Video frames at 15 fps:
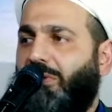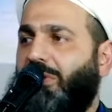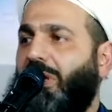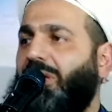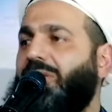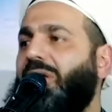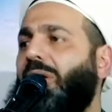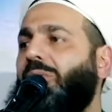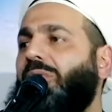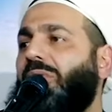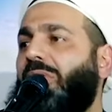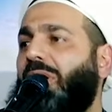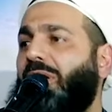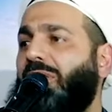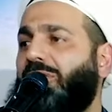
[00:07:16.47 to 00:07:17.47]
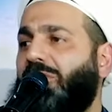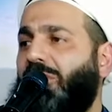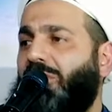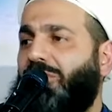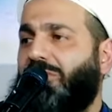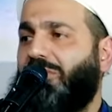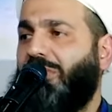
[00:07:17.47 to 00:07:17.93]
That's how the night
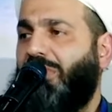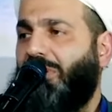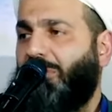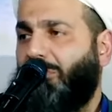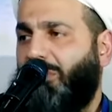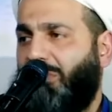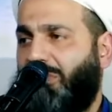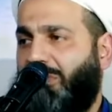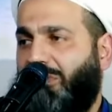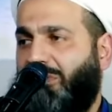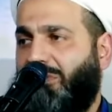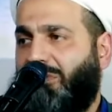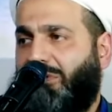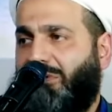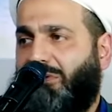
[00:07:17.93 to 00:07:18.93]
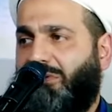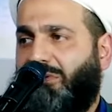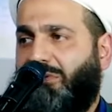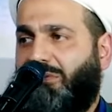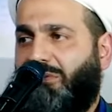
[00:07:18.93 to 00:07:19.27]
of Isra and Mi'raj starts.